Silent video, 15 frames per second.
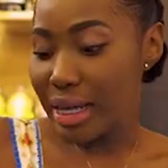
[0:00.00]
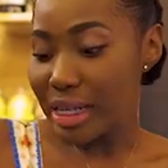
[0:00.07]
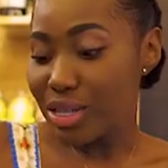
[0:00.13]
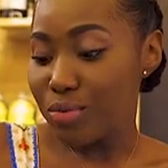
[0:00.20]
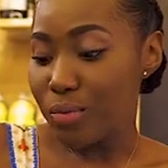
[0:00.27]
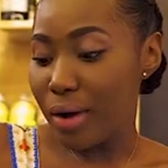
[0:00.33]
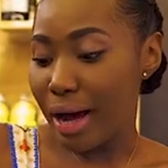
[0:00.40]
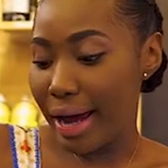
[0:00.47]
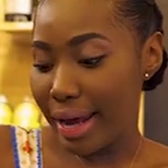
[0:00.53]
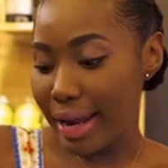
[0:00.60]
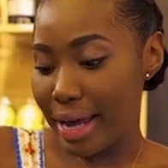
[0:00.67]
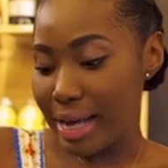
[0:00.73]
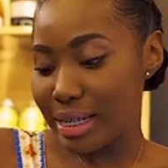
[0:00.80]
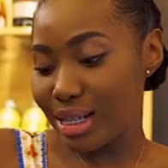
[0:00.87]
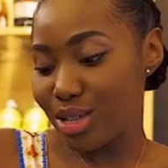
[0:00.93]
This
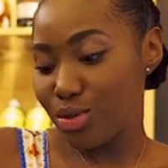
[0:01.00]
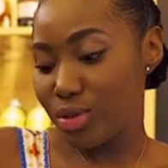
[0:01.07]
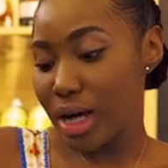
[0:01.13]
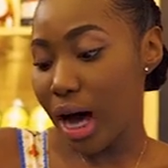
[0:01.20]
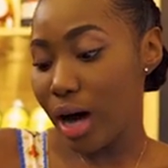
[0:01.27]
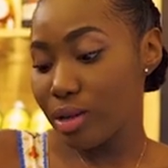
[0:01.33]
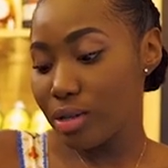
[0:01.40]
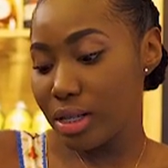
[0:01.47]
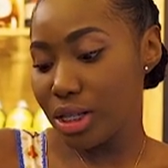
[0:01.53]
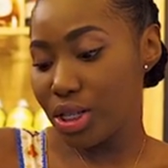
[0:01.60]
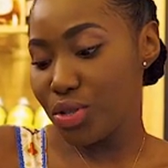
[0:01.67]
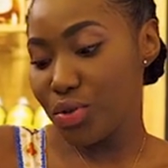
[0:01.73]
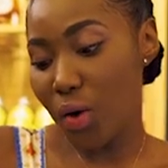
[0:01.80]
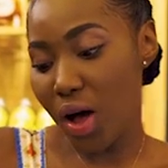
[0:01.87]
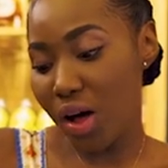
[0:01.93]
wine is a
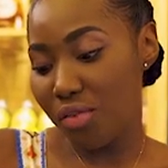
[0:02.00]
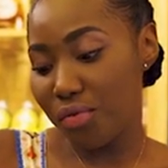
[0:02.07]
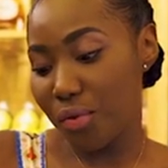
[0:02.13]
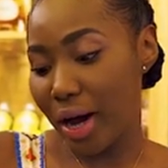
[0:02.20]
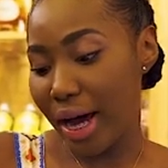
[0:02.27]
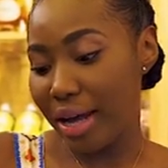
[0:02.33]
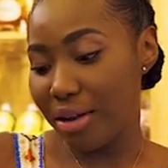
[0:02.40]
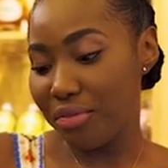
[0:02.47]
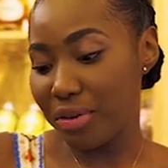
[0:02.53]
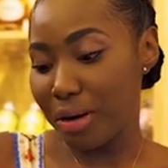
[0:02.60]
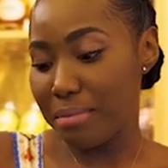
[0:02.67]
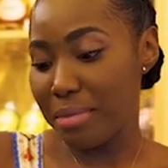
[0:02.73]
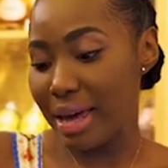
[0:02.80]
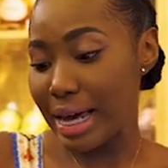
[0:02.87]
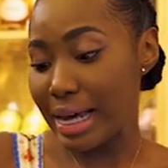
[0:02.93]
2012 wine
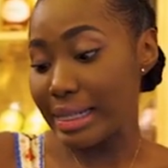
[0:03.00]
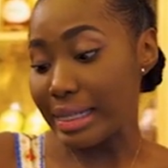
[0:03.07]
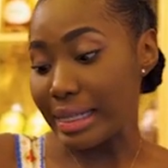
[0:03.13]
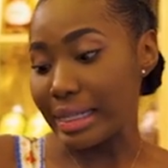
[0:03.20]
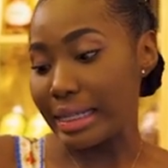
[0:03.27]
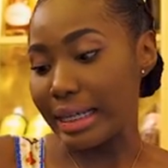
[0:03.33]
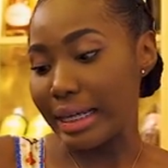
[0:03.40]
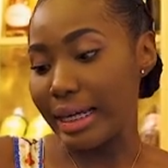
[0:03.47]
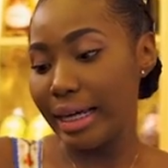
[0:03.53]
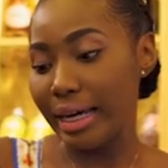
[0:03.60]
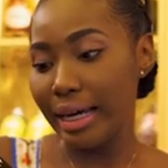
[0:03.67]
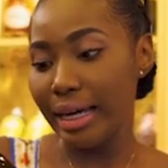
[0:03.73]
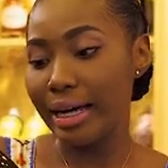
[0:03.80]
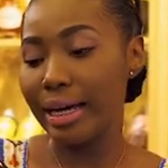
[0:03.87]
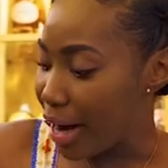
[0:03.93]
from
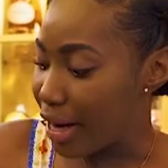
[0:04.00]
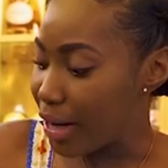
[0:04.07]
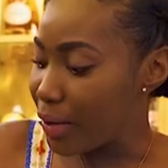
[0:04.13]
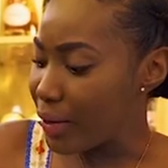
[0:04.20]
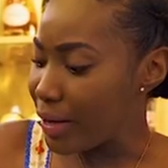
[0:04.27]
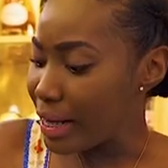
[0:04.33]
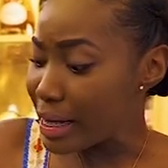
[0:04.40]
Italy. I know